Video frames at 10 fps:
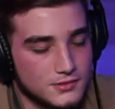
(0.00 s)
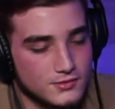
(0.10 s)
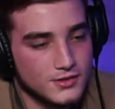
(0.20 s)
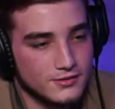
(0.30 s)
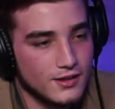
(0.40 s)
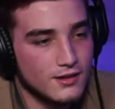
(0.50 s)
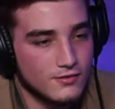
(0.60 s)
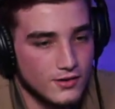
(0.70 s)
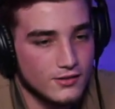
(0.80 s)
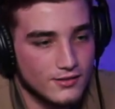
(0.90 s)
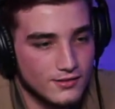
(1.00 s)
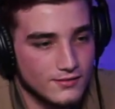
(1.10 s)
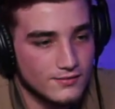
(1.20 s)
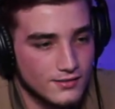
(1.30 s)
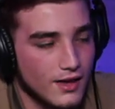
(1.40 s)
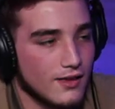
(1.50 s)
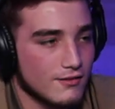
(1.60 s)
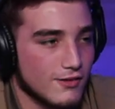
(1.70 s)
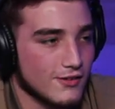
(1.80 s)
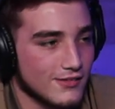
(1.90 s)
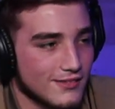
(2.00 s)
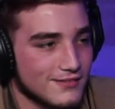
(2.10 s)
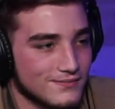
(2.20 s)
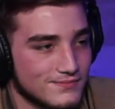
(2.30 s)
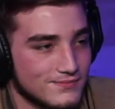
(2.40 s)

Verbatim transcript: You feel me? Like, that's does fair. that make sense? Yeah, that's fair. Because